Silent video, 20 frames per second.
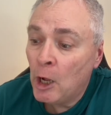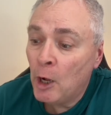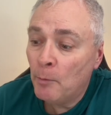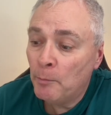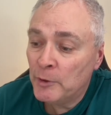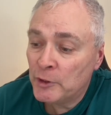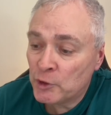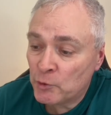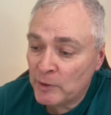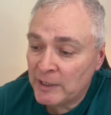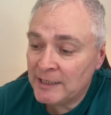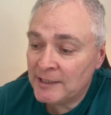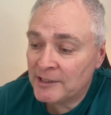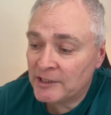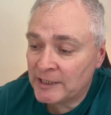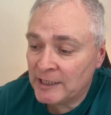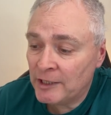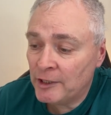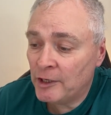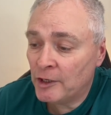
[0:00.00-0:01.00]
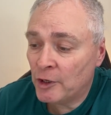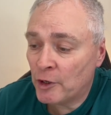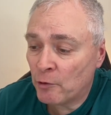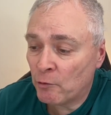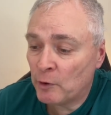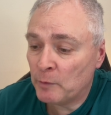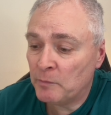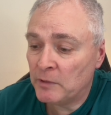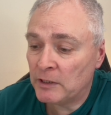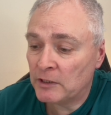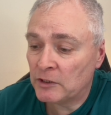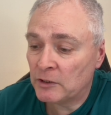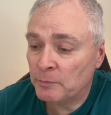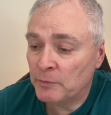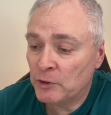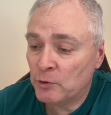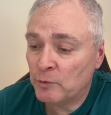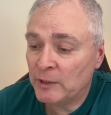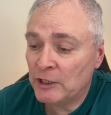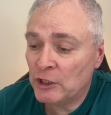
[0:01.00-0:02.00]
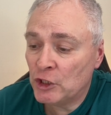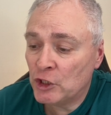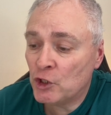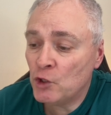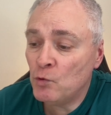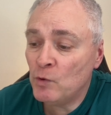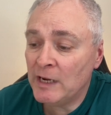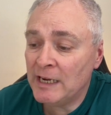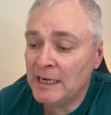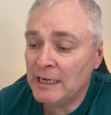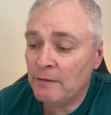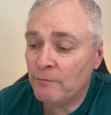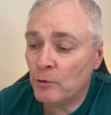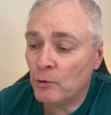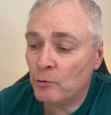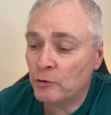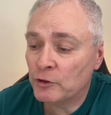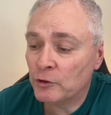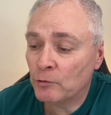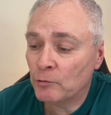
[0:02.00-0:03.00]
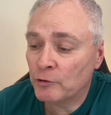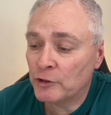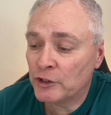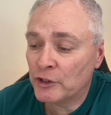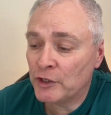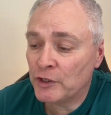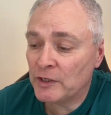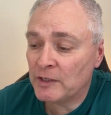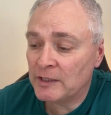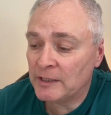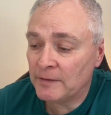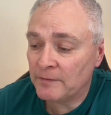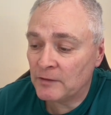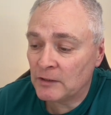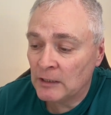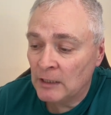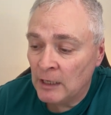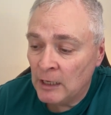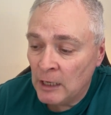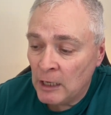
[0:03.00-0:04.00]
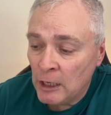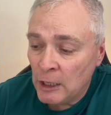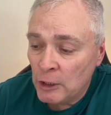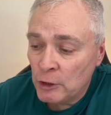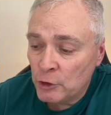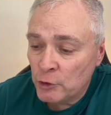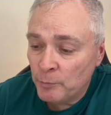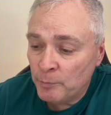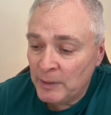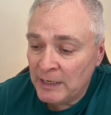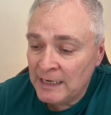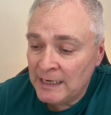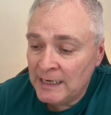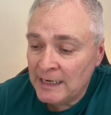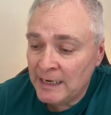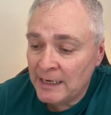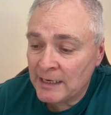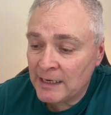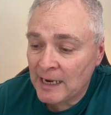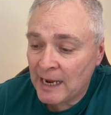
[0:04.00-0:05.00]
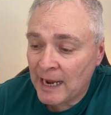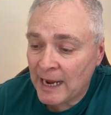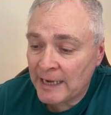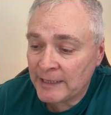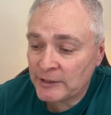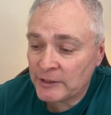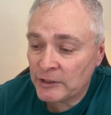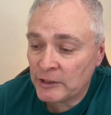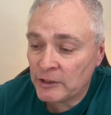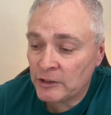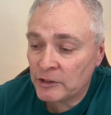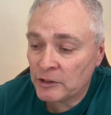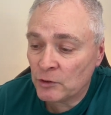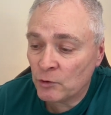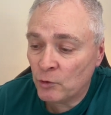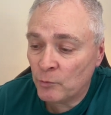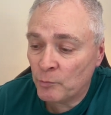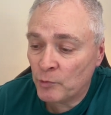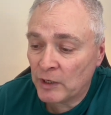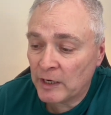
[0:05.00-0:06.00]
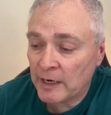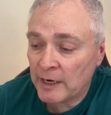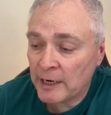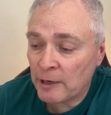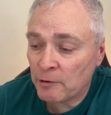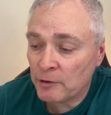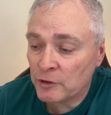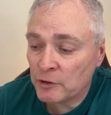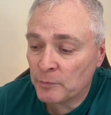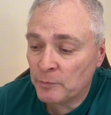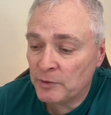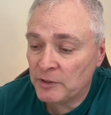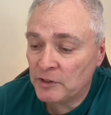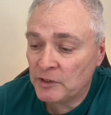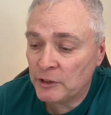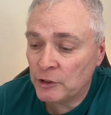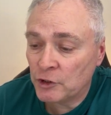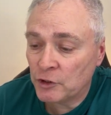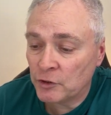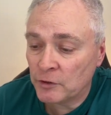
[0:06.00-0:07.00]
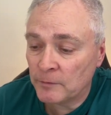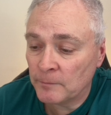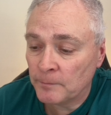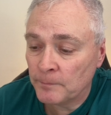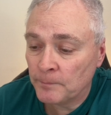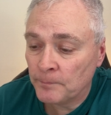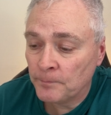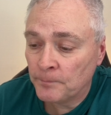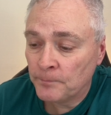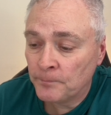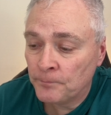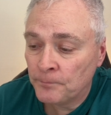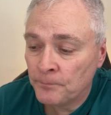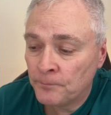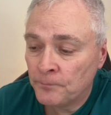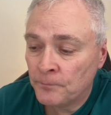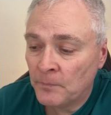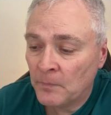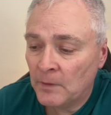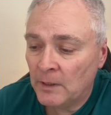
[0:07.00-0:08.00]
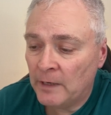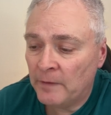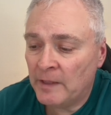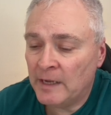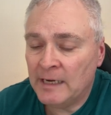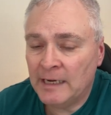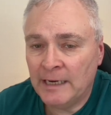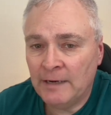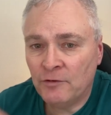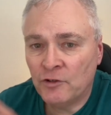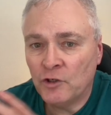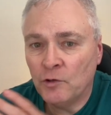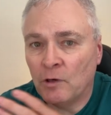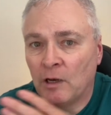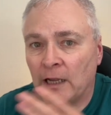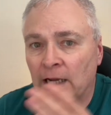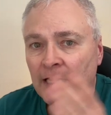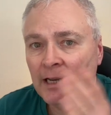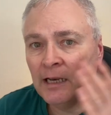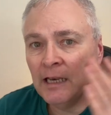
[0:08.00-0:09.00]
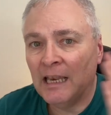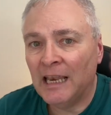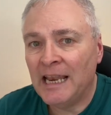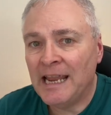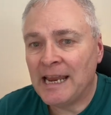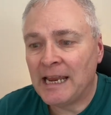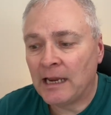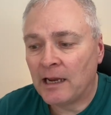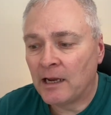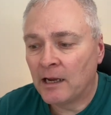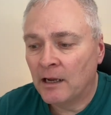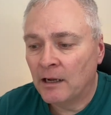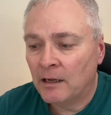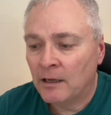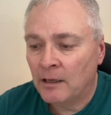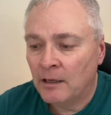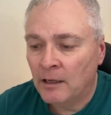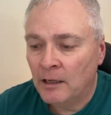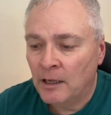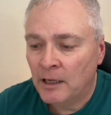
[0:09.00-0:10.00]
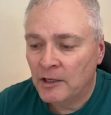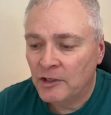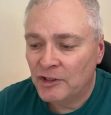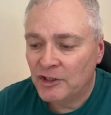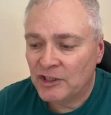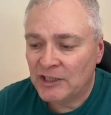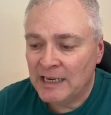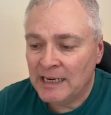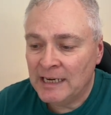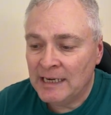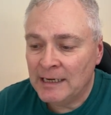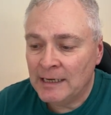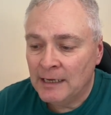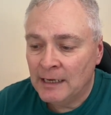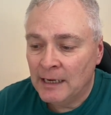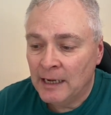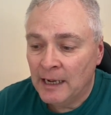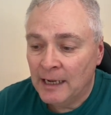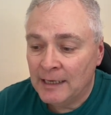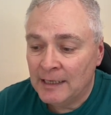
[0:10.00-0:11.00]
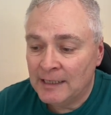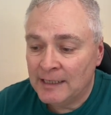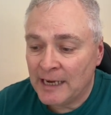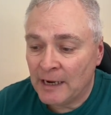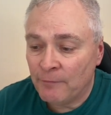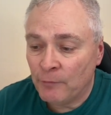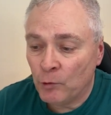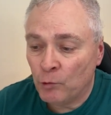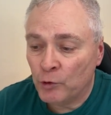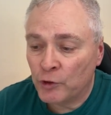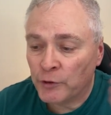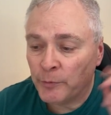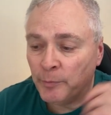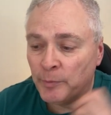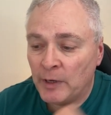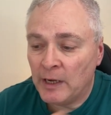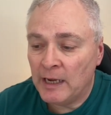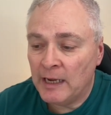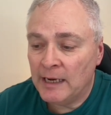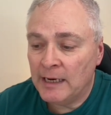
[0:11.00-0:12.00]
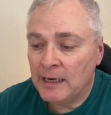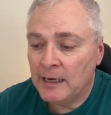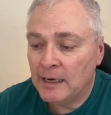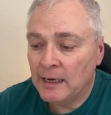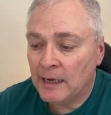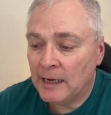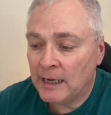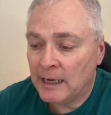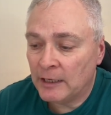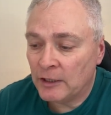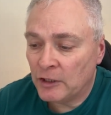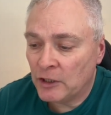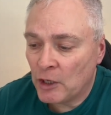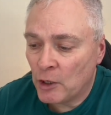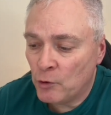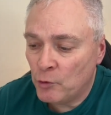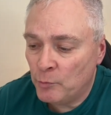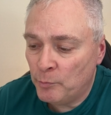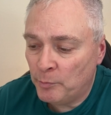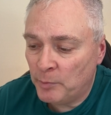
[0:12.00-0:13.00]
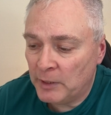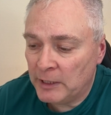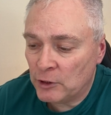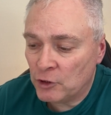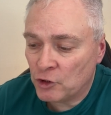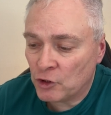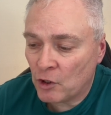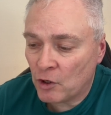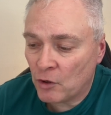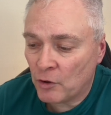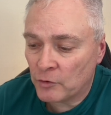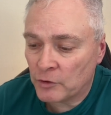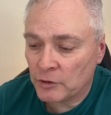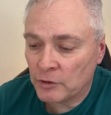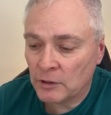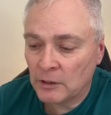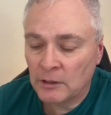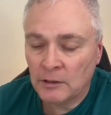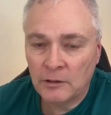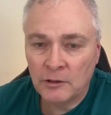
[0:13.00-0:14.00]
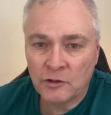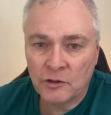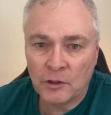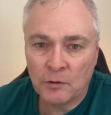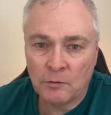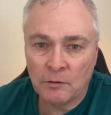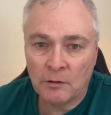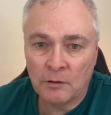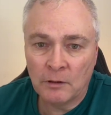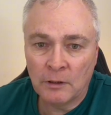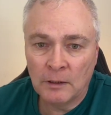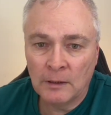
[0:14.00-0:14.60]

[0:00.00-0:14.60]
Between Scylla and Charybdis, between two evils or alternatives, to be in a hazardous or precarious position. And then it gives you like a link. See devil to pay and no pitch hot, so on.